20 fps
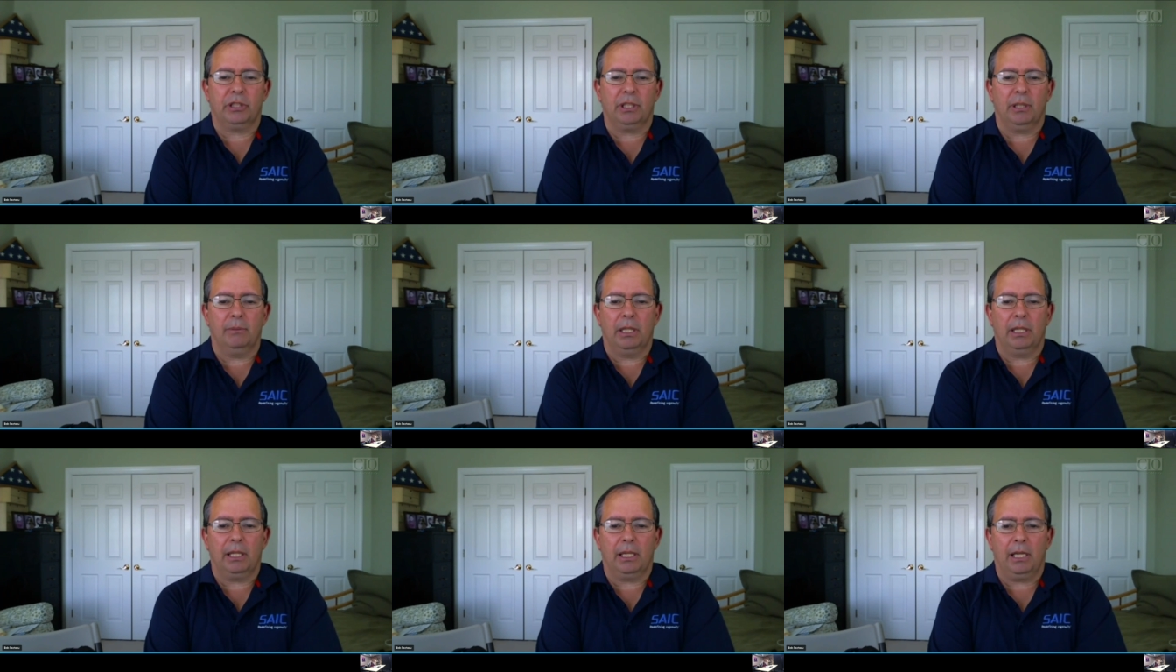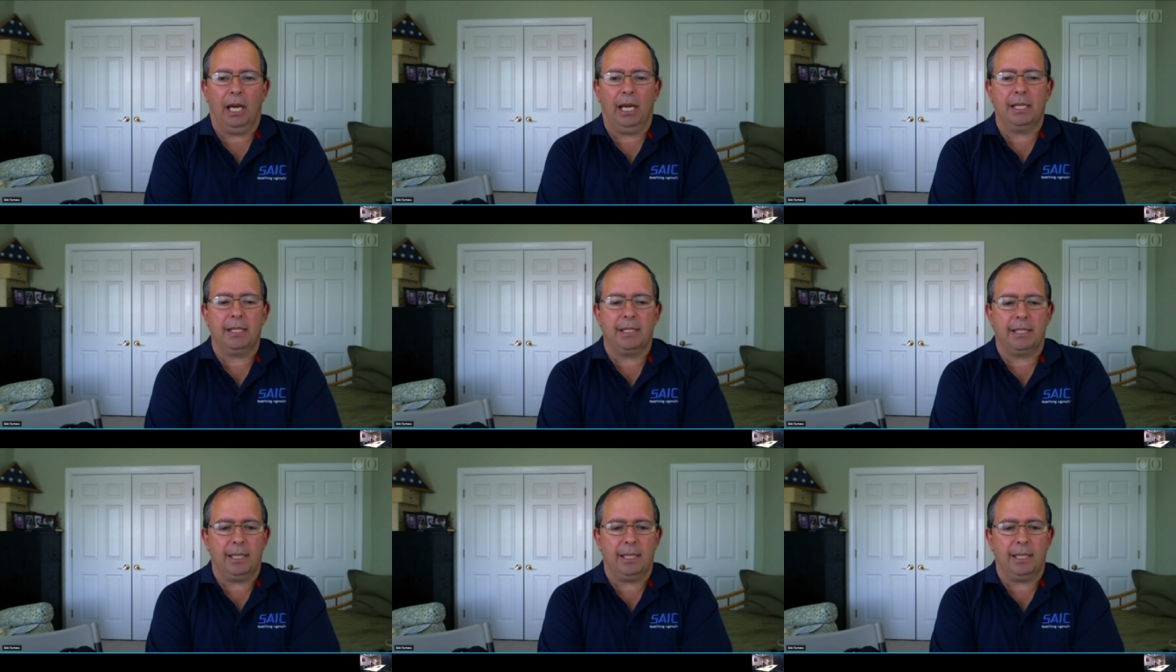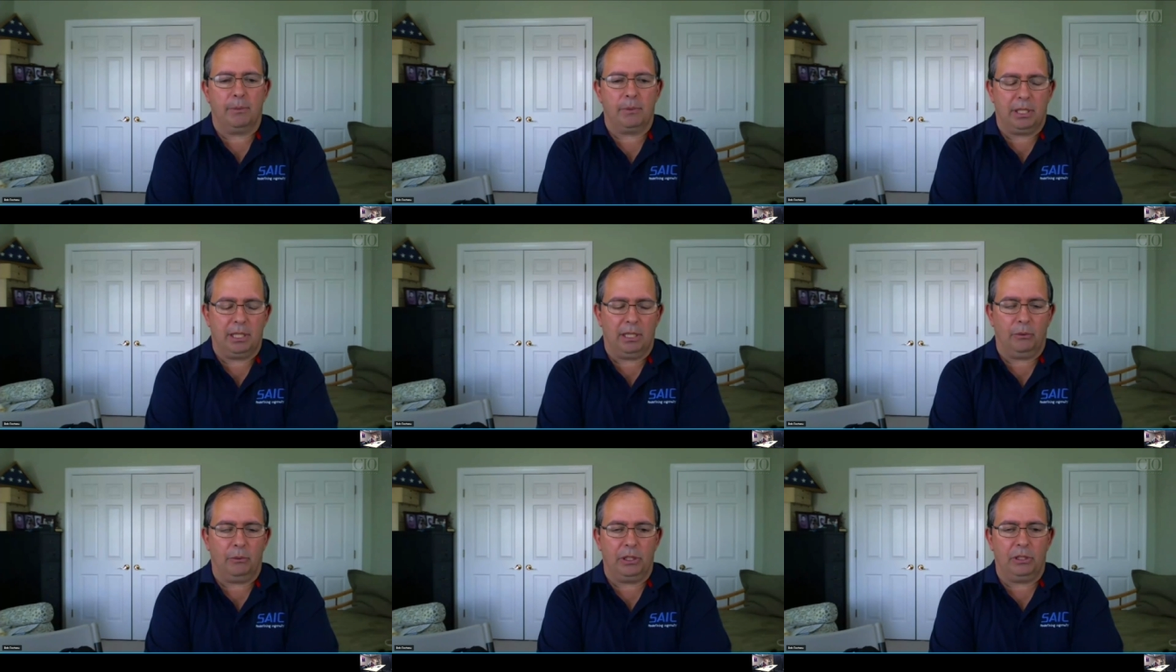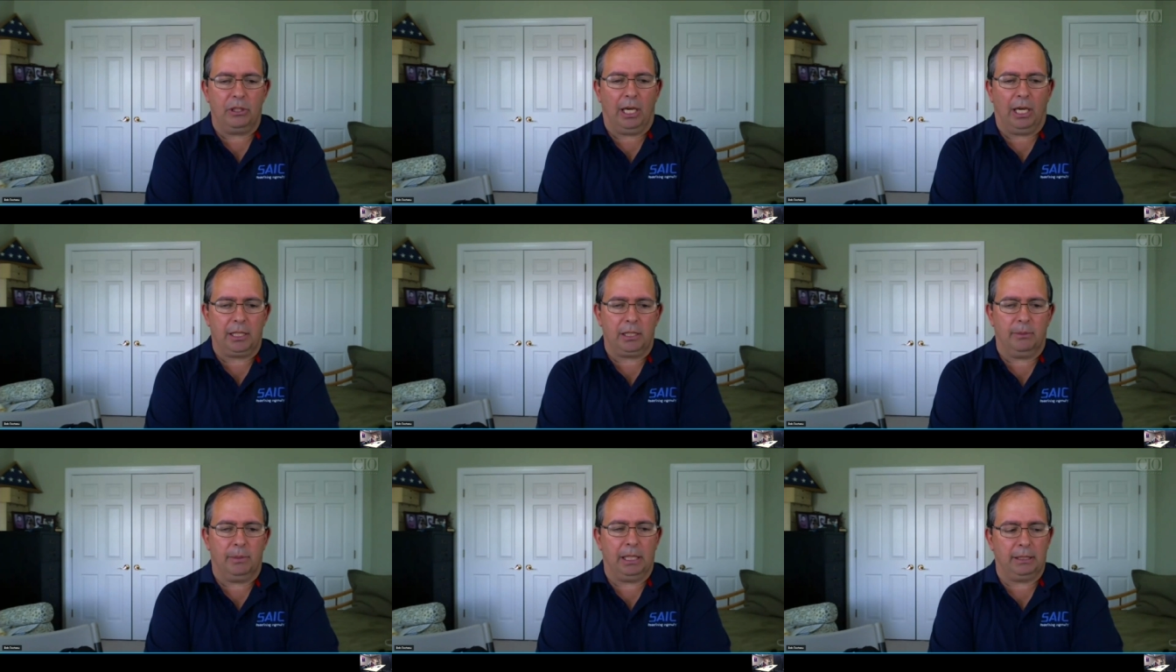some of the concepts that we
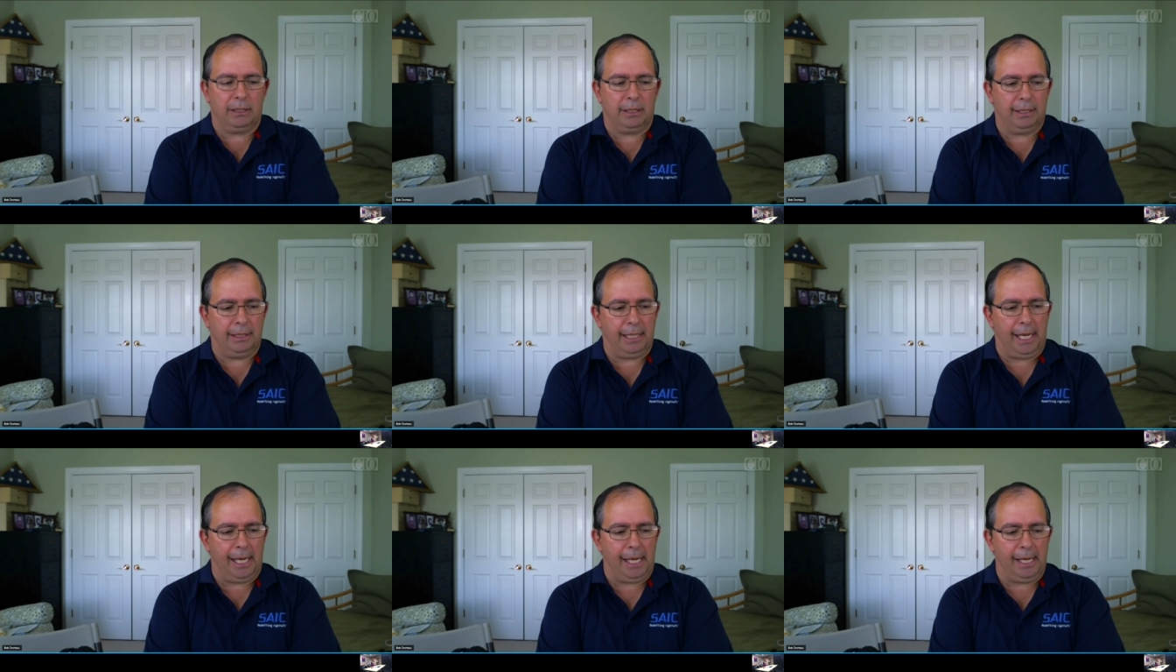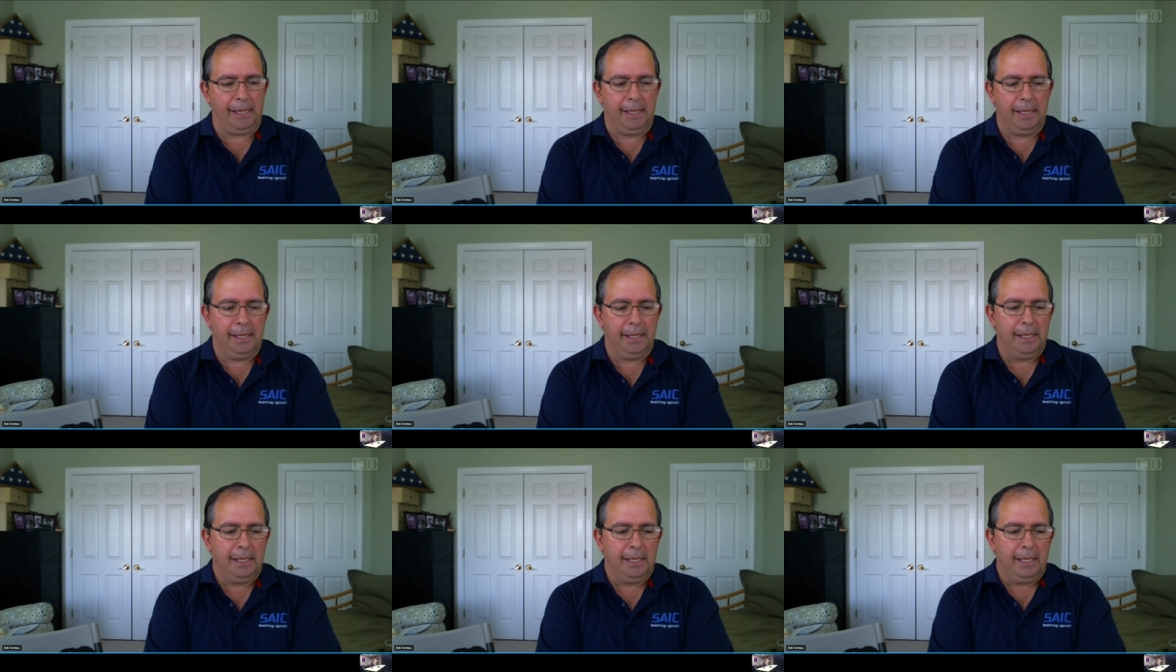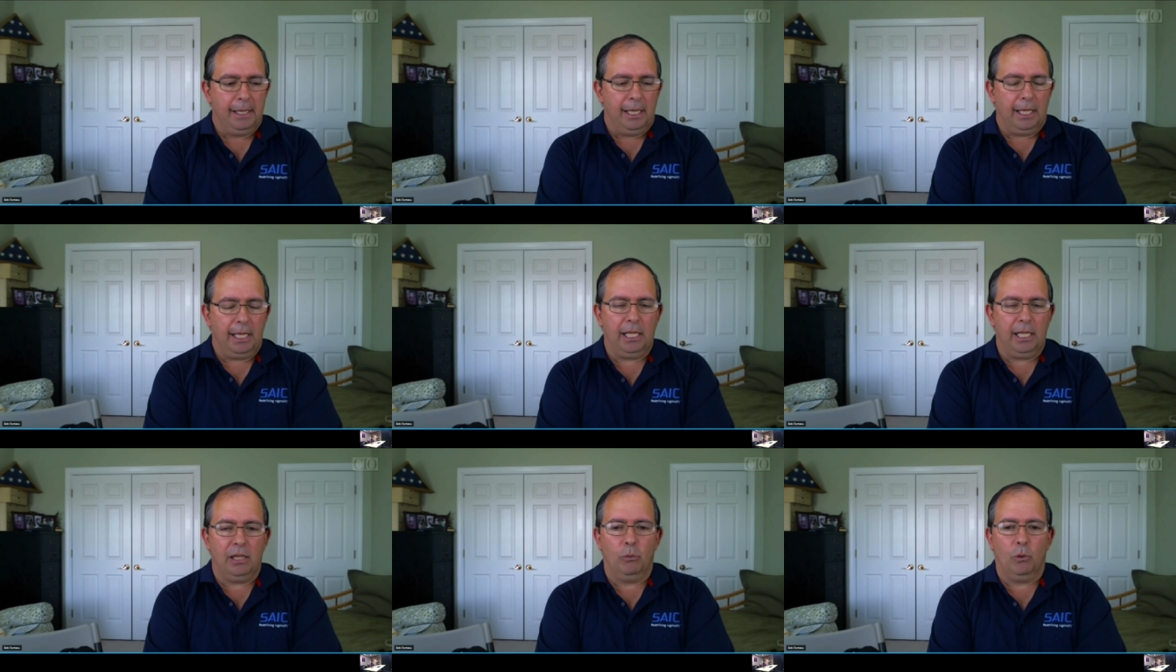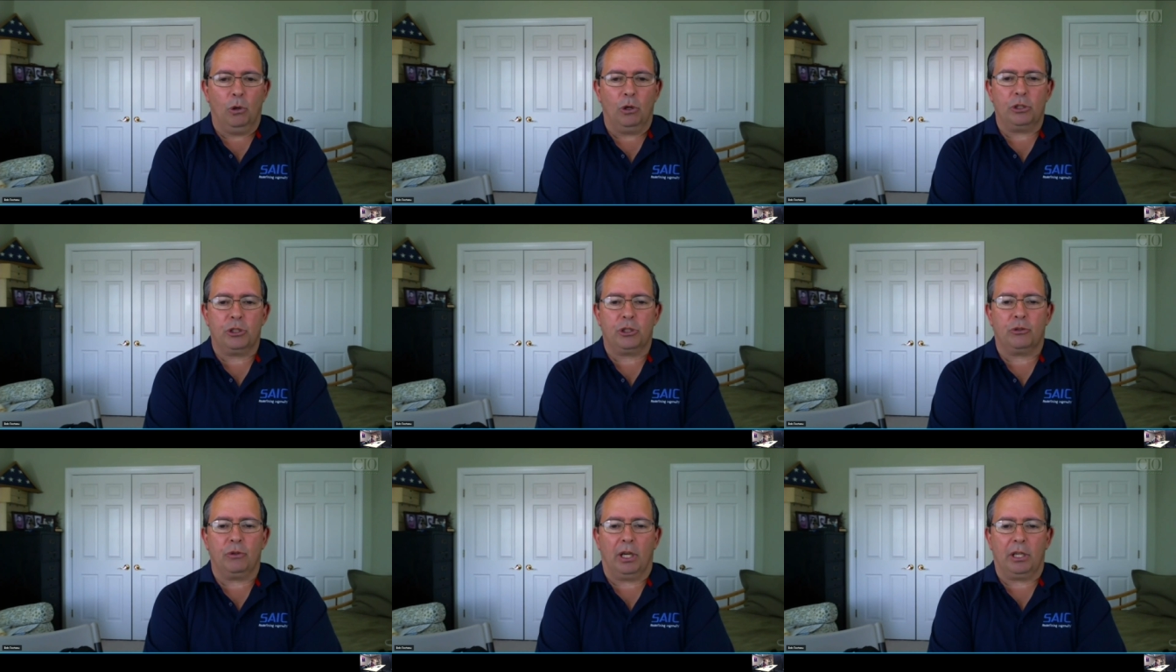talked about today in a more
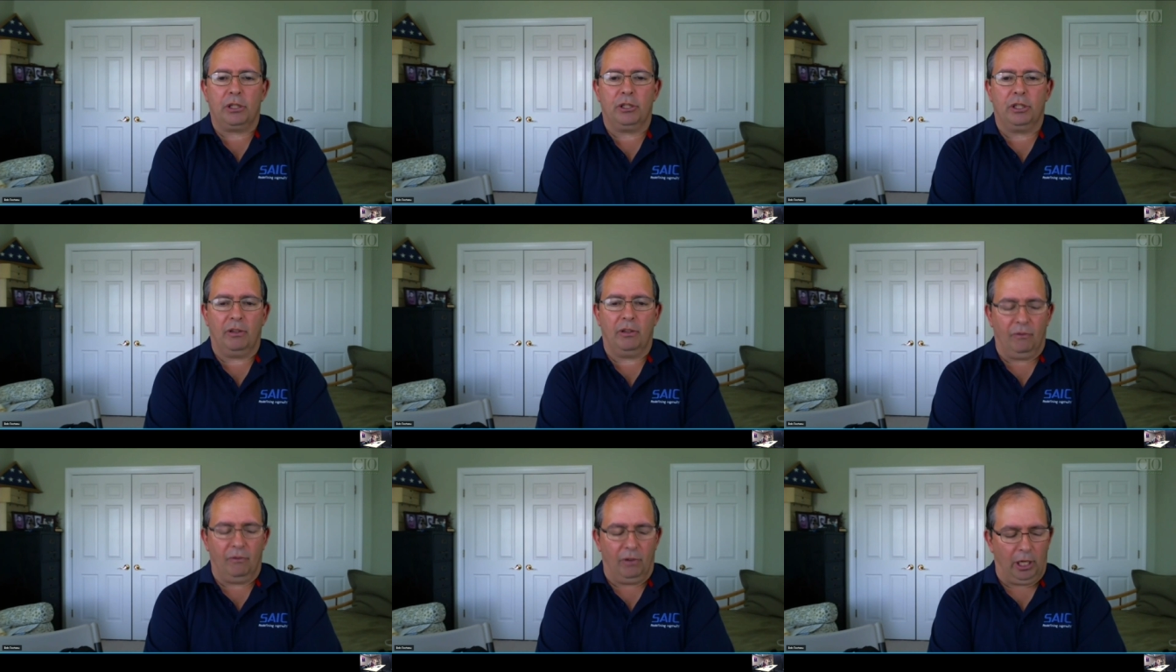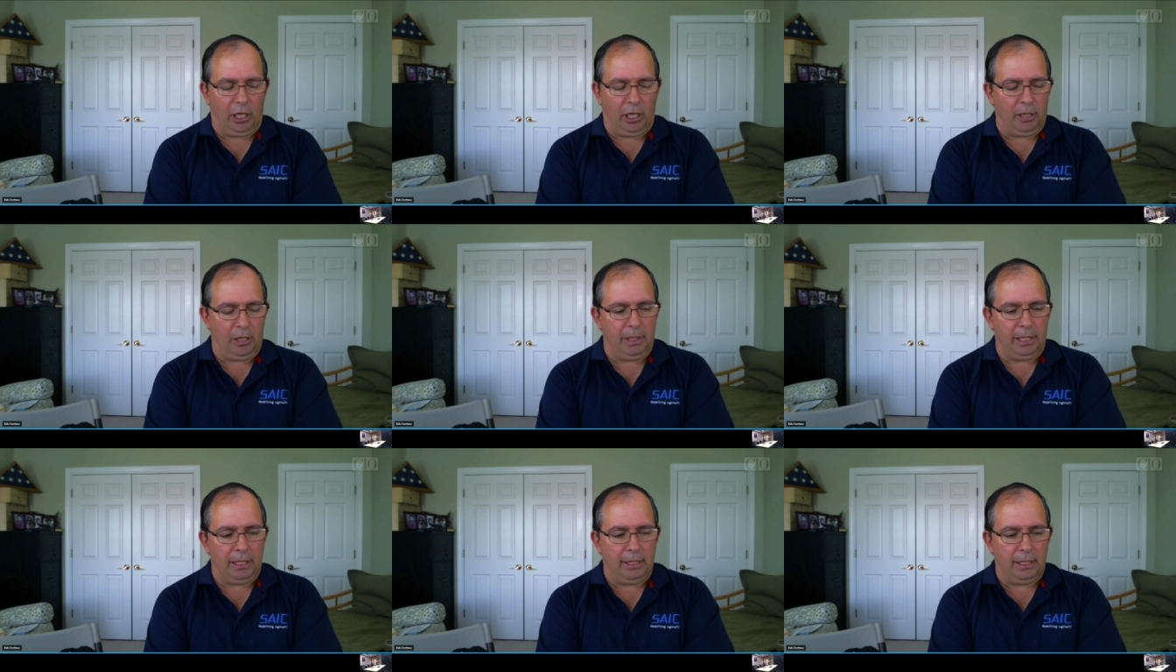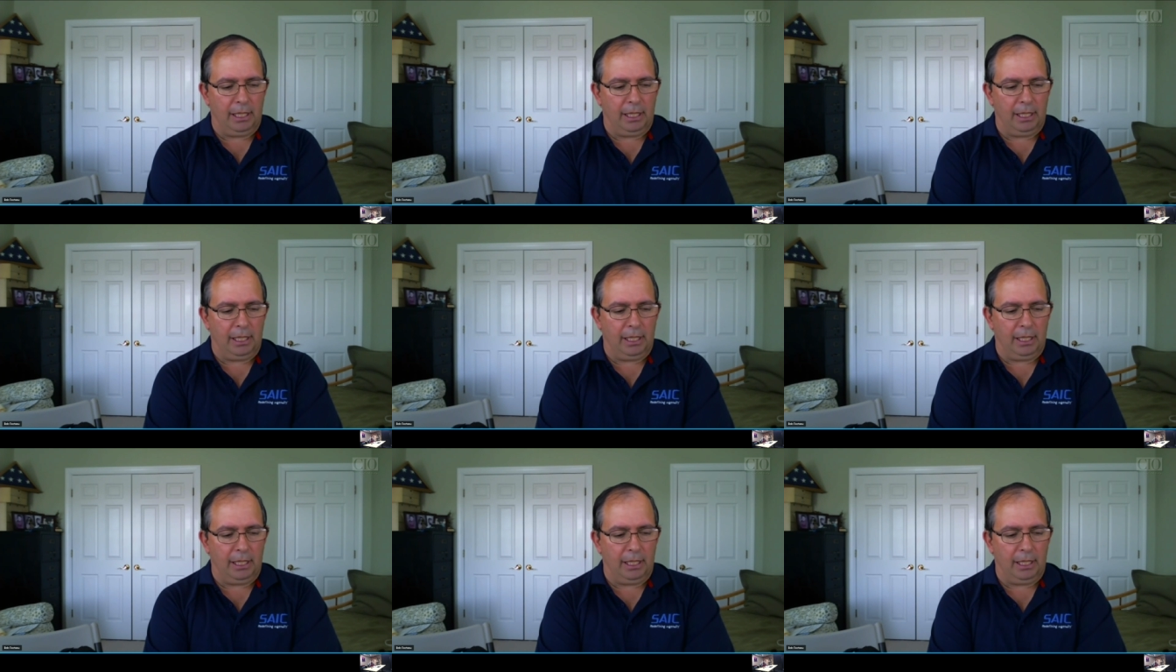structured environment.